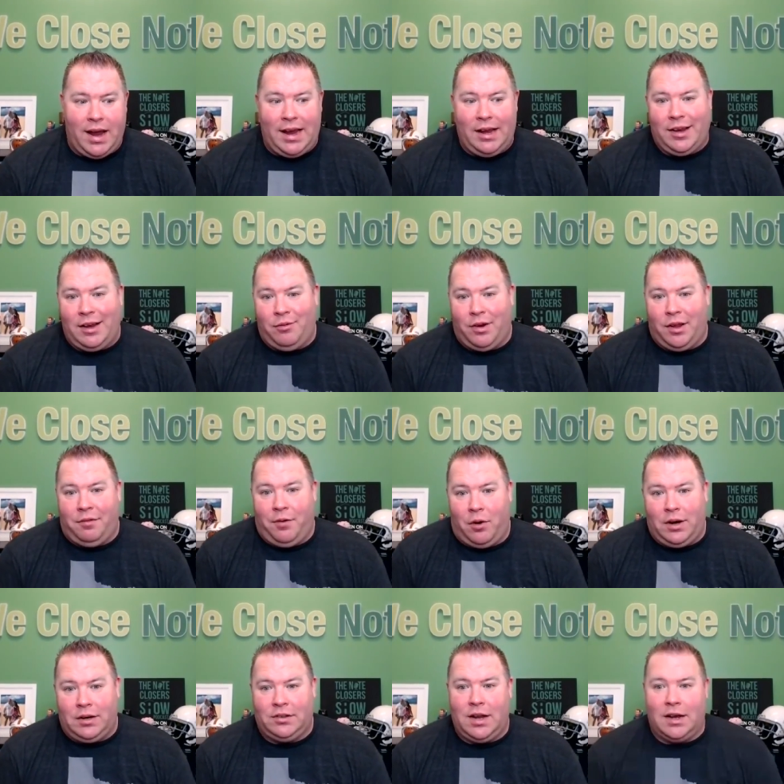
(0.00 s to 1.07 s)
he didn't really
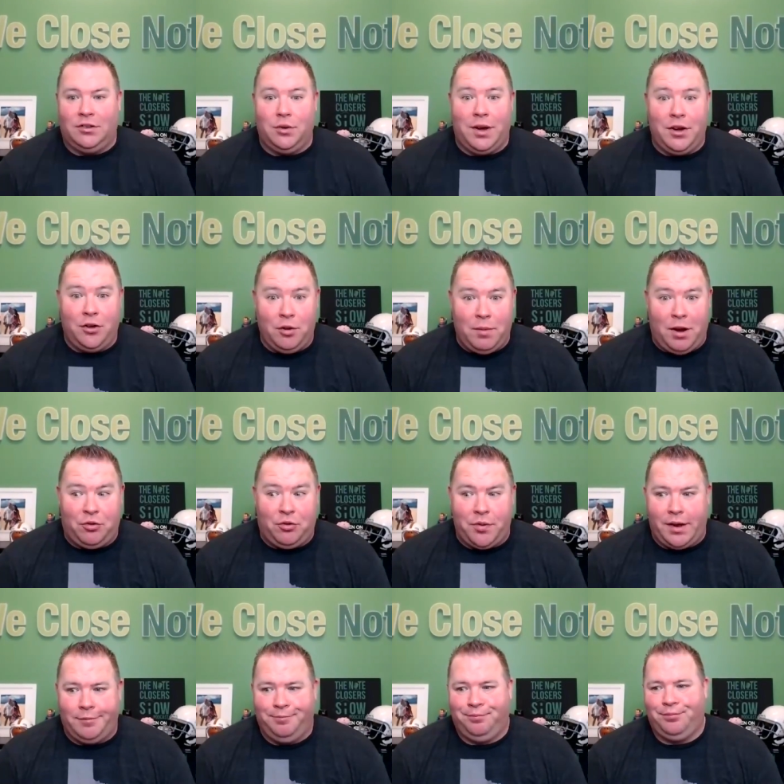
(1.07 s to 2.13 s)
focus on, so didn't do much with
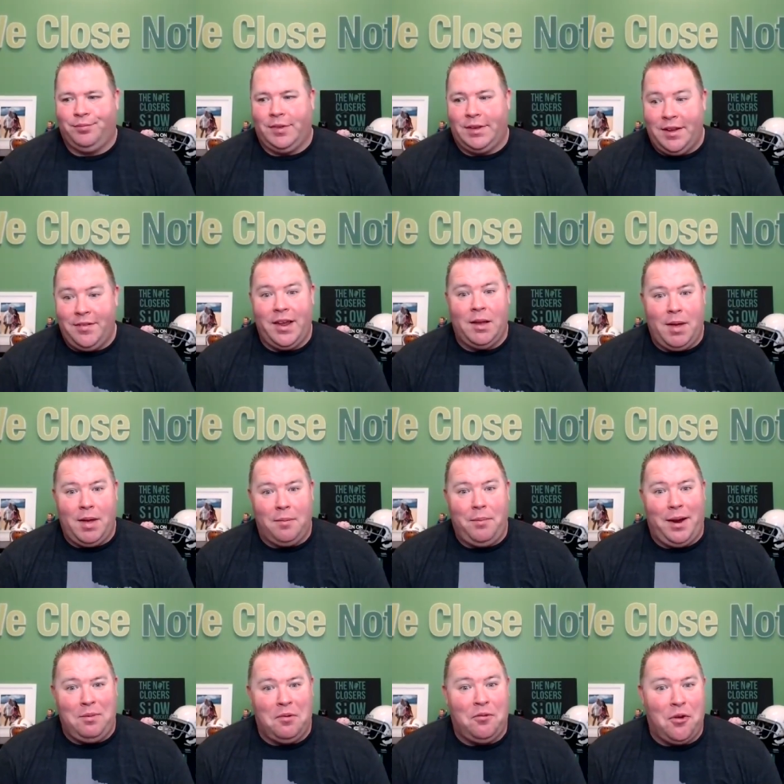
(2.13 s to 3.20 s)
it. Didn't think about
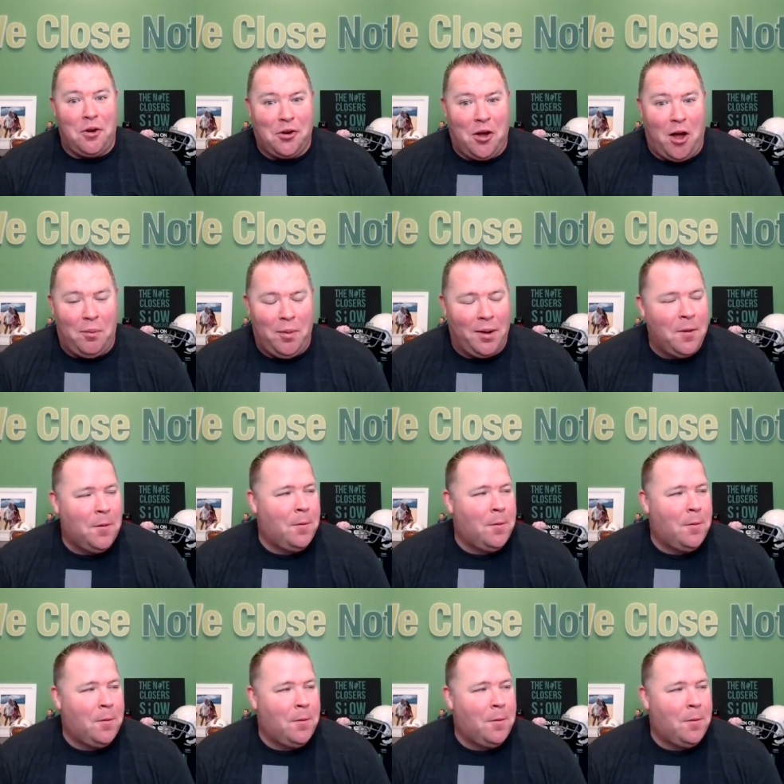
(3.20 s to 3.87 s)
picking up the phone and calling me.